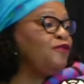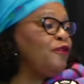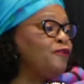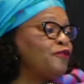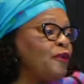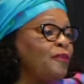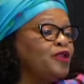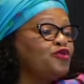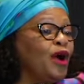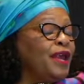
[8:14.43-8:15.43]
from a
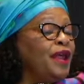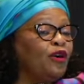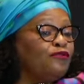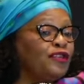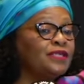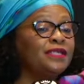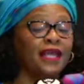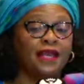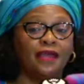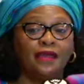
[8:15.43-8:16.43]
Rwanda of
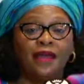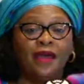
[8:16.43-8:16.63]
yesterday.